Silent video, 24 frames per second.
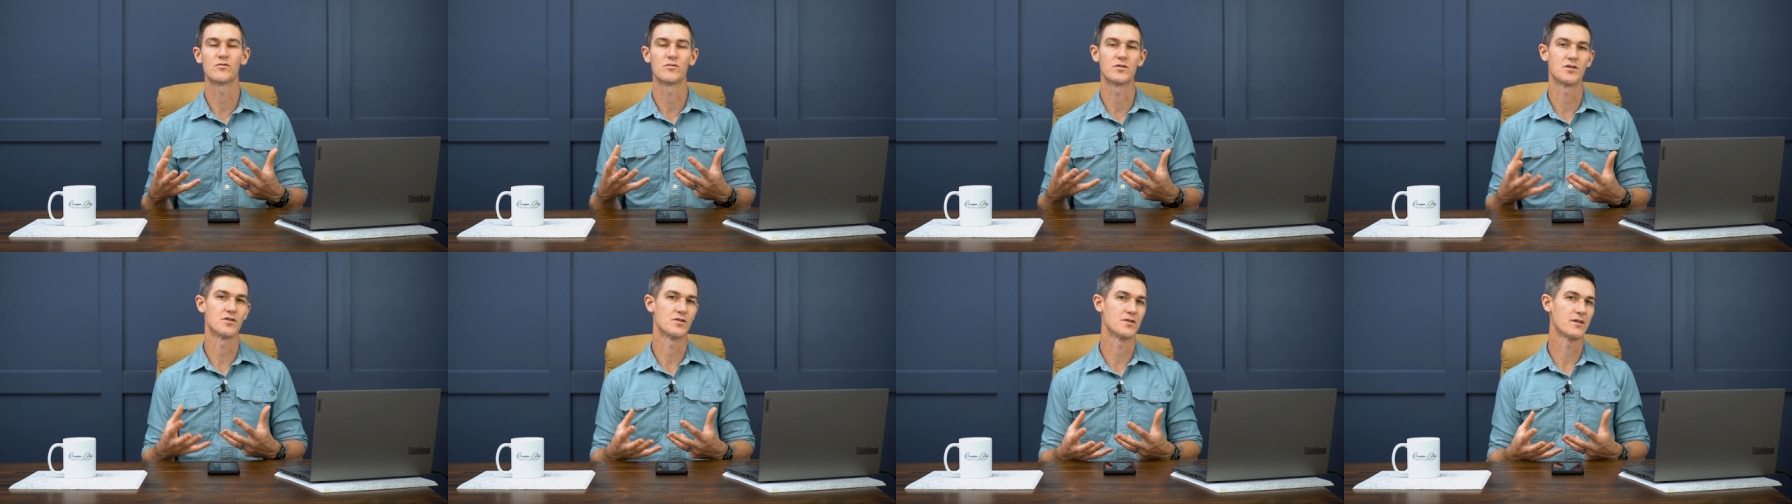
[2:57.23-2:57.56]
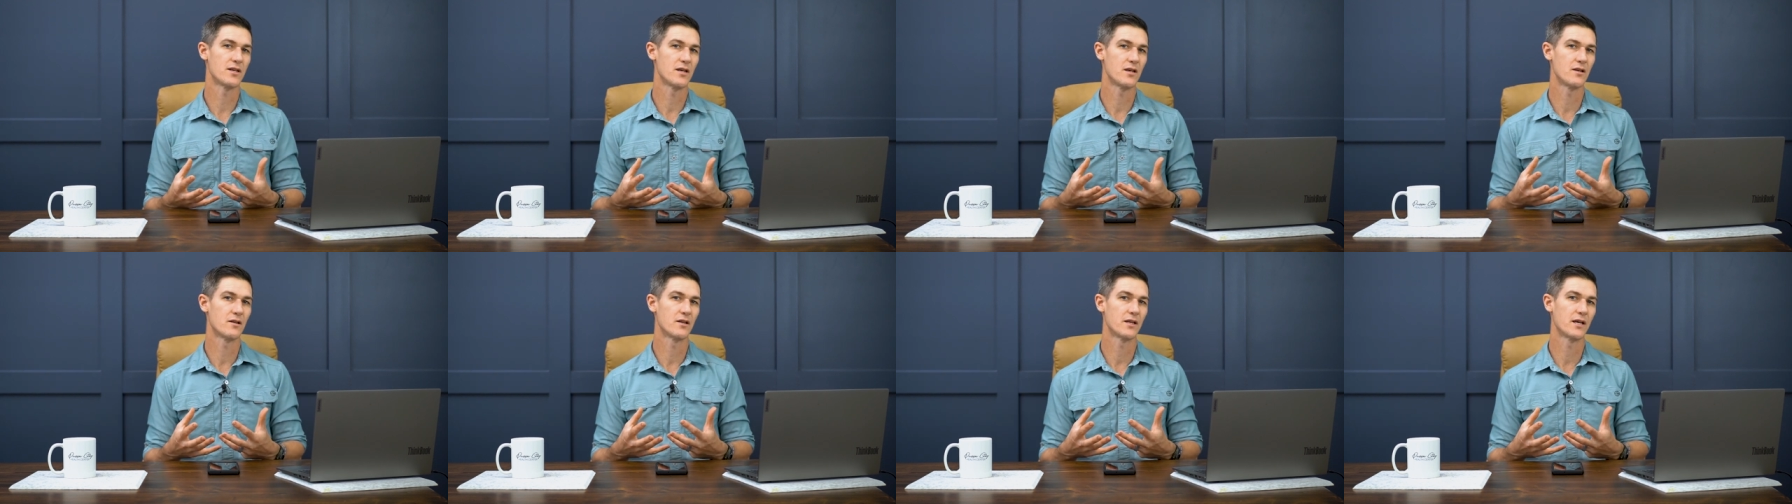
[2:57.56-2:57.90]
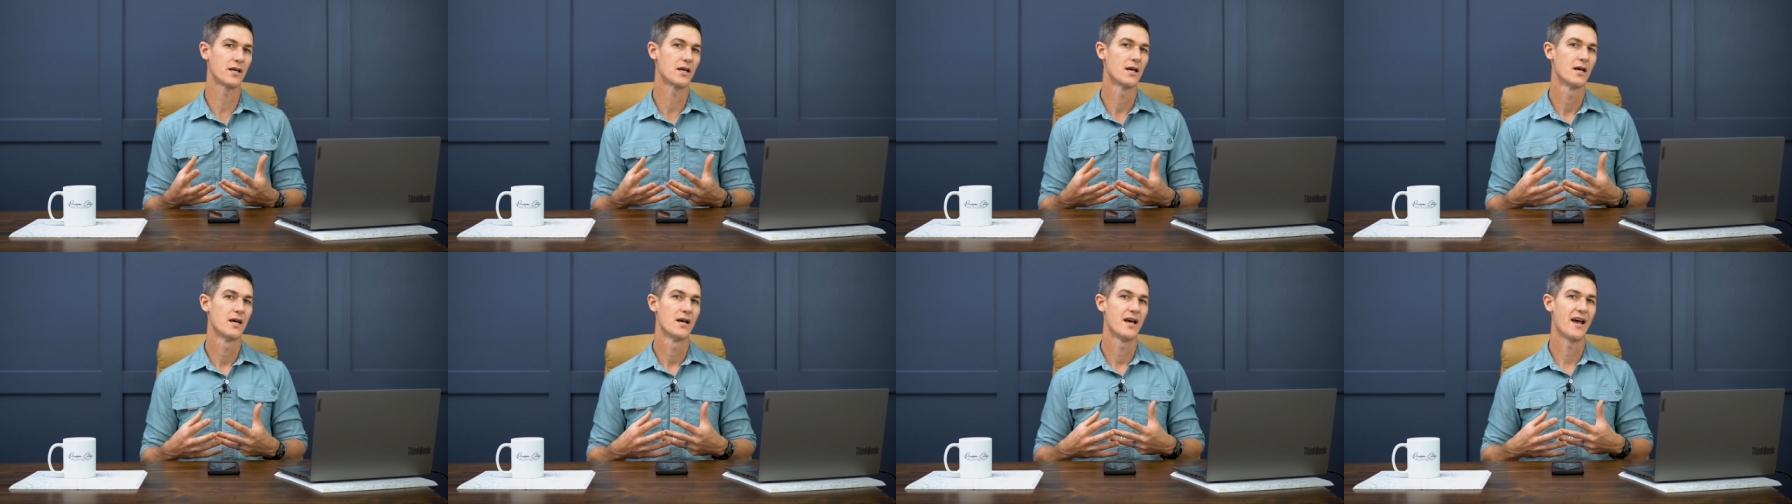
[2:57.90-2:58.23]
which is
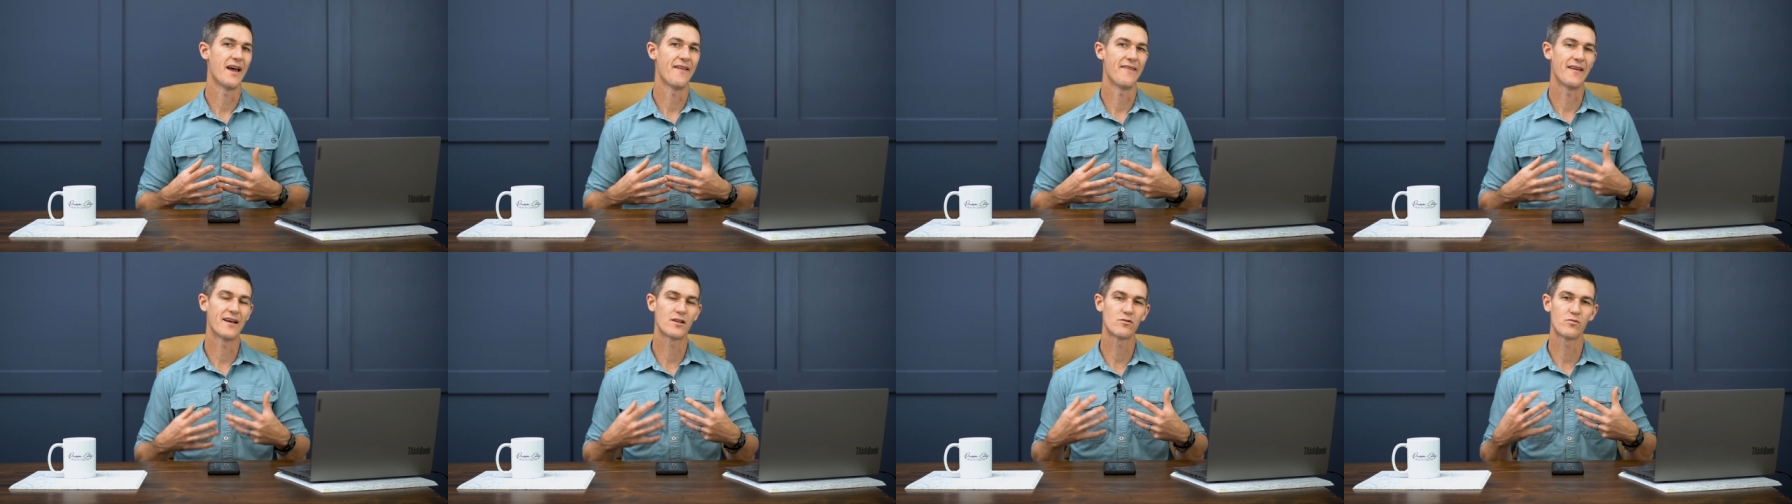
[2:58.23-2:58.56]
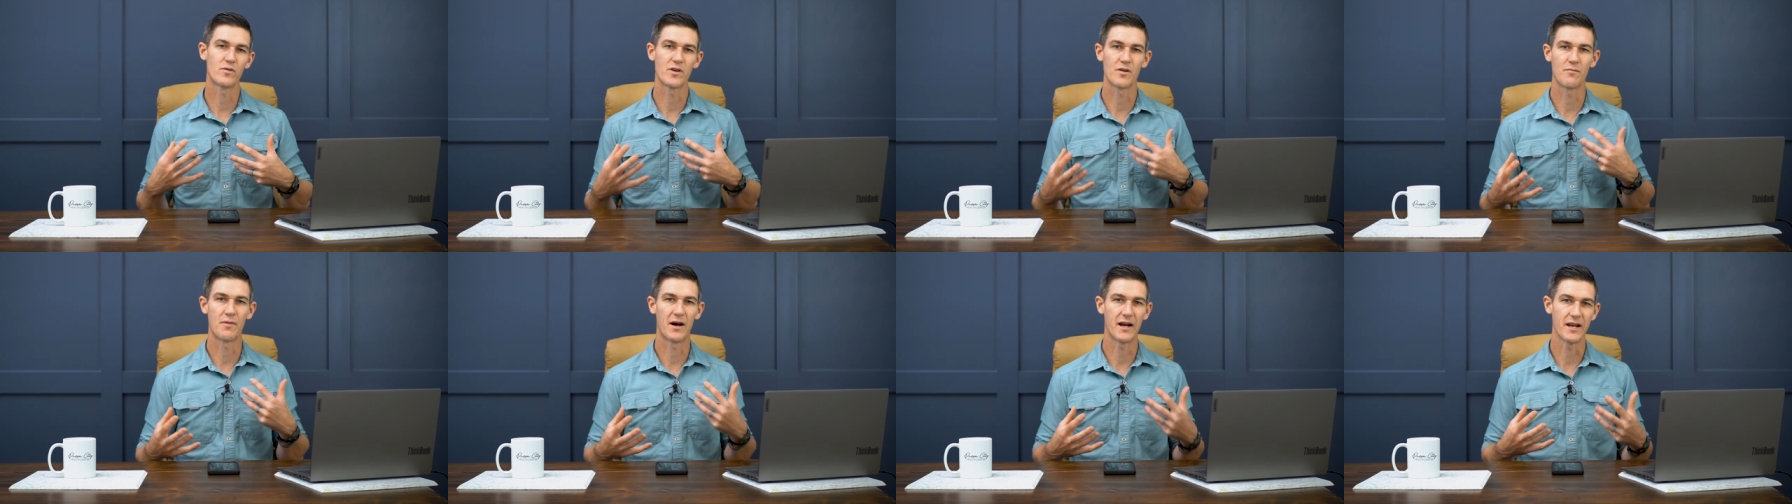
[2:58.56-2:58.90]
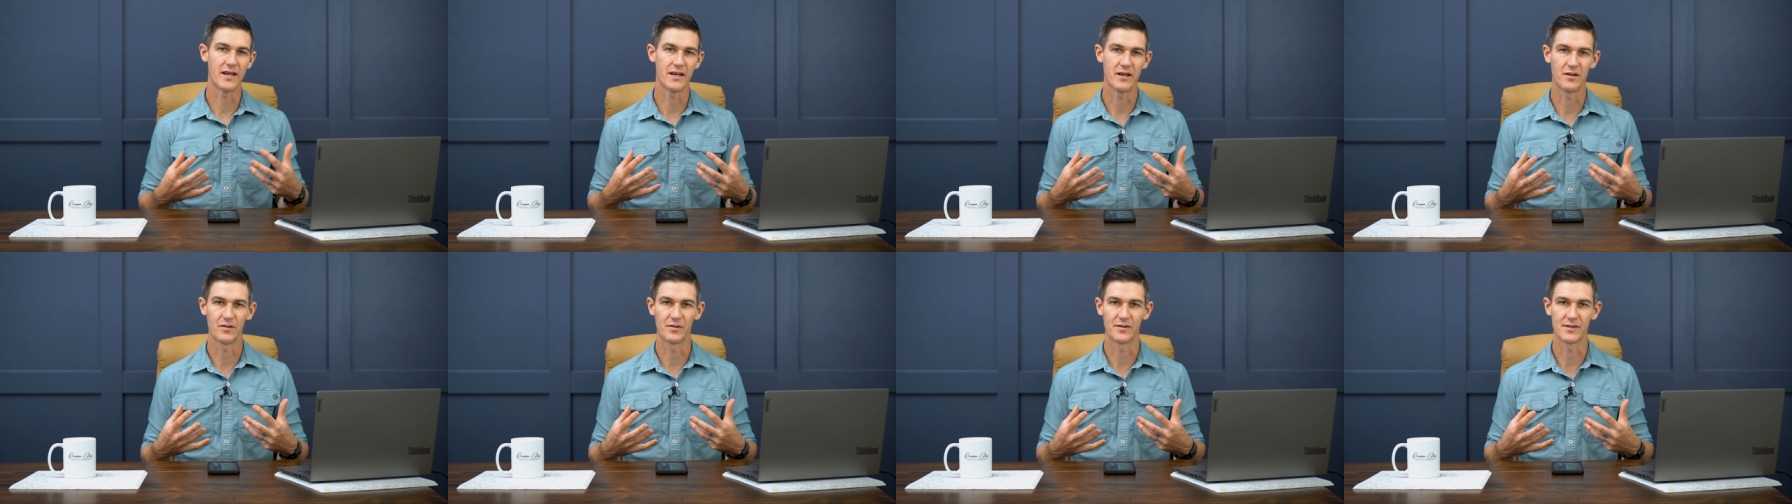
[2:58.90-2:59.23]
healing, and that's where your body
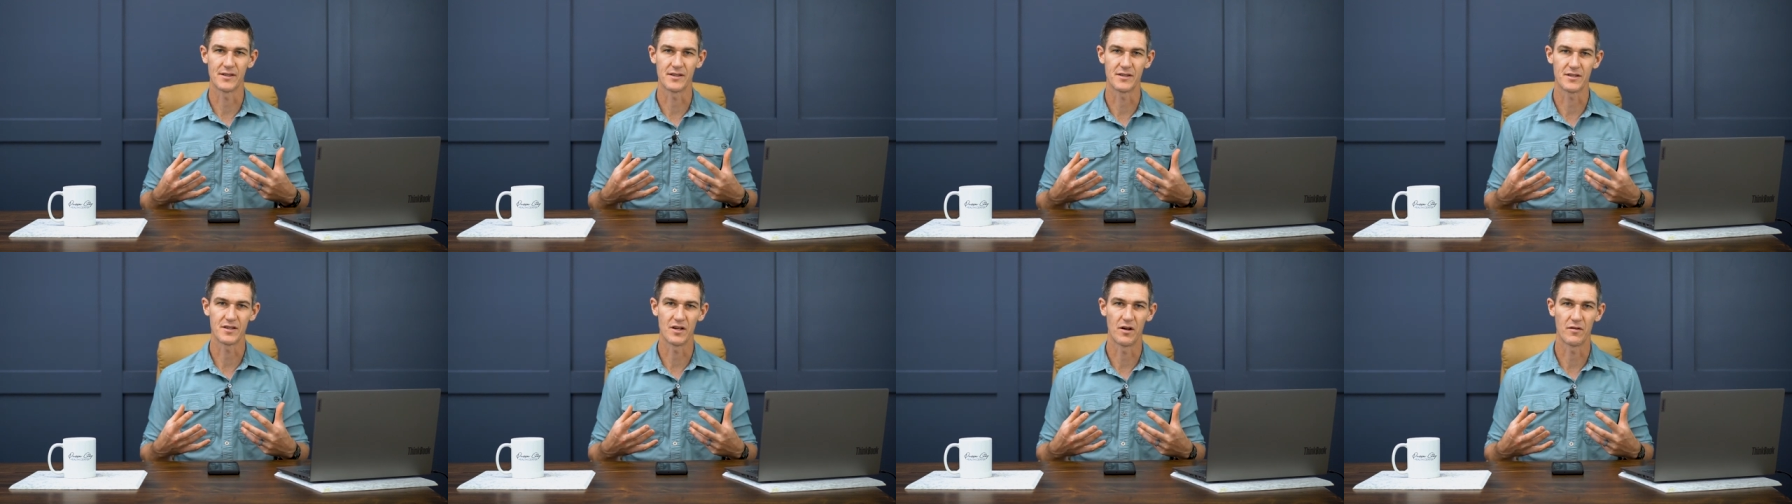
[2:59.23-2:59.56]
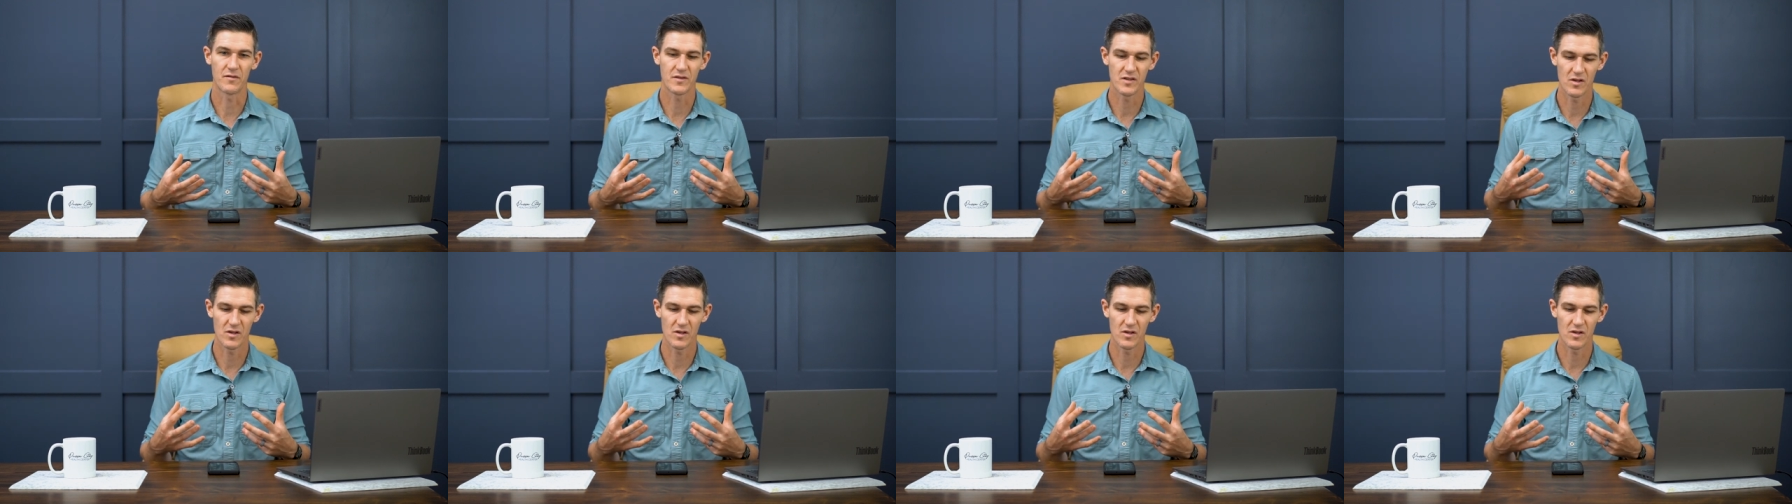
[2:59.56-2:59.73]
heals itself.